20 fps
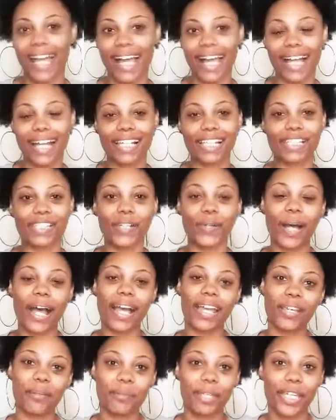guys, so I
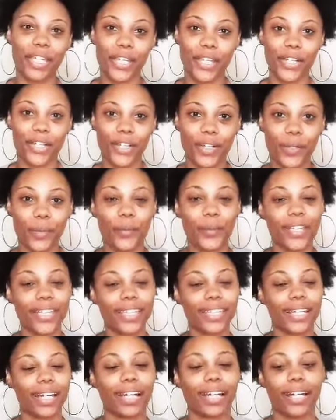am here
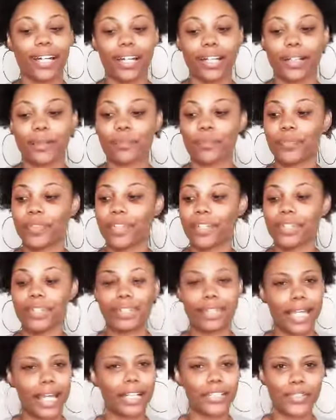with um,
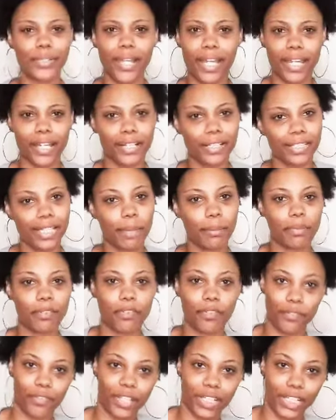natural hair type of
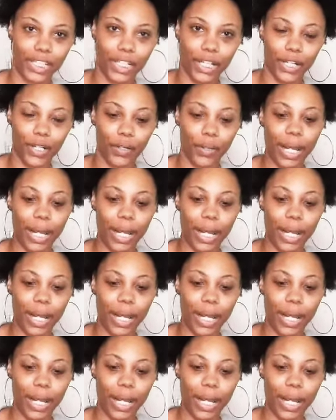a video.